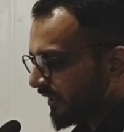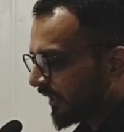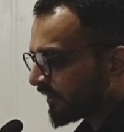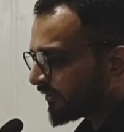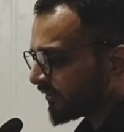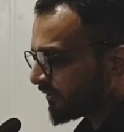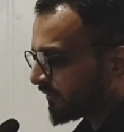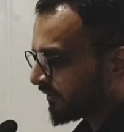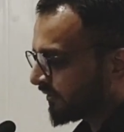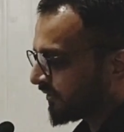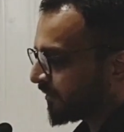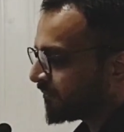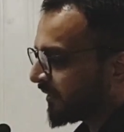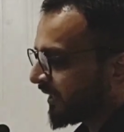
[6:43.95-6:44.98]
Other
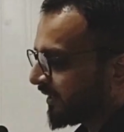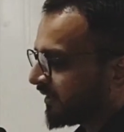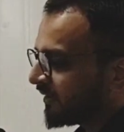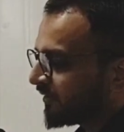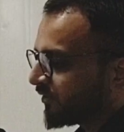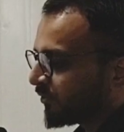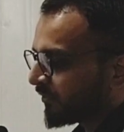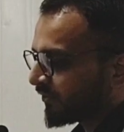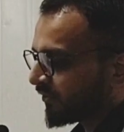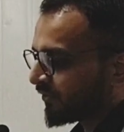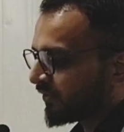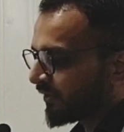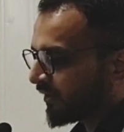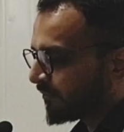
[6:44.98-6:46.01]
system that tuberous
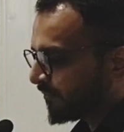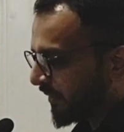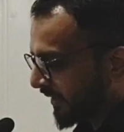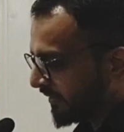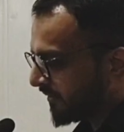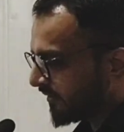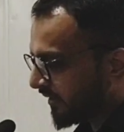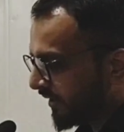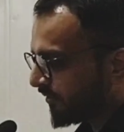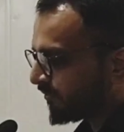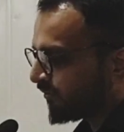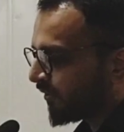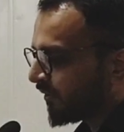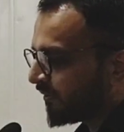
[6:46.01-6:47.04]
sclerosis complex
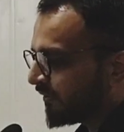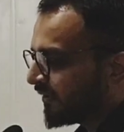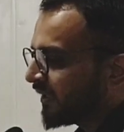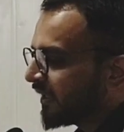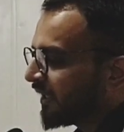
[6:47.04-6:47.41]
involves